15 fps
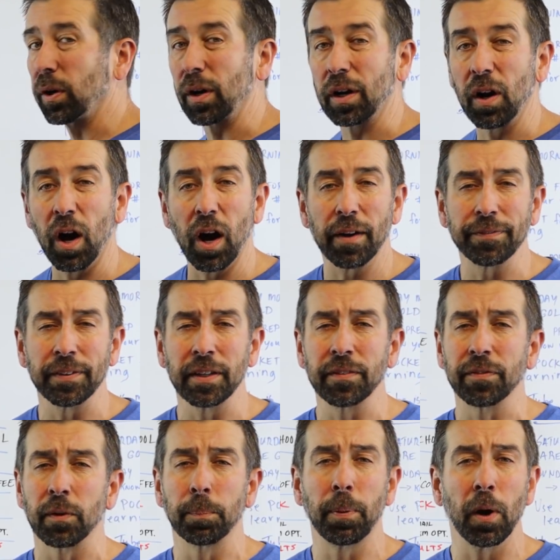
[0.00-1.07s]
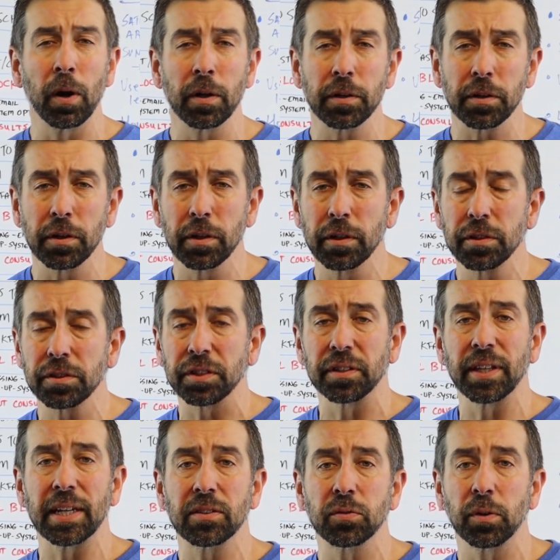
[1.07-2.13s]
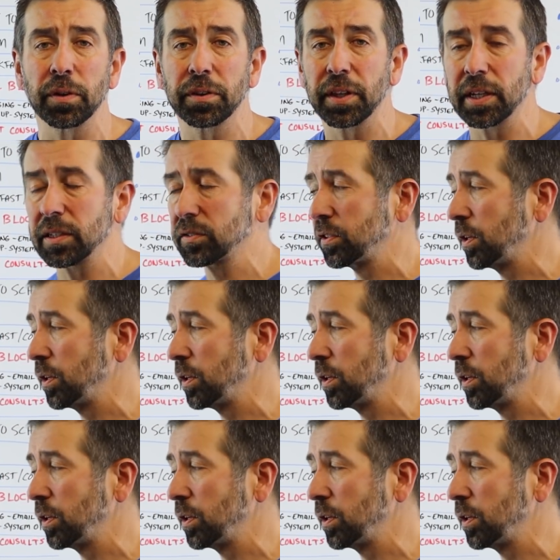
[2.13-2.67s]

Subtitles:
or a coffee for partners and that sort of thing.